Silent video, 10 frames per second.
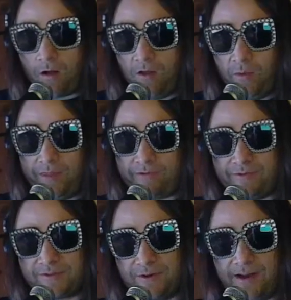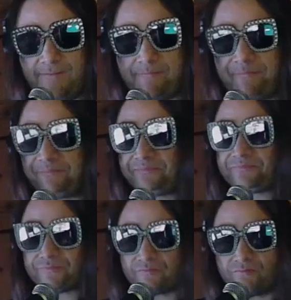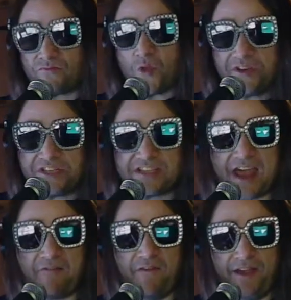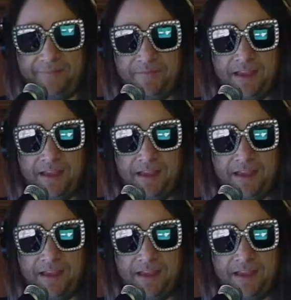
all the way through the screen, which is kind of fun.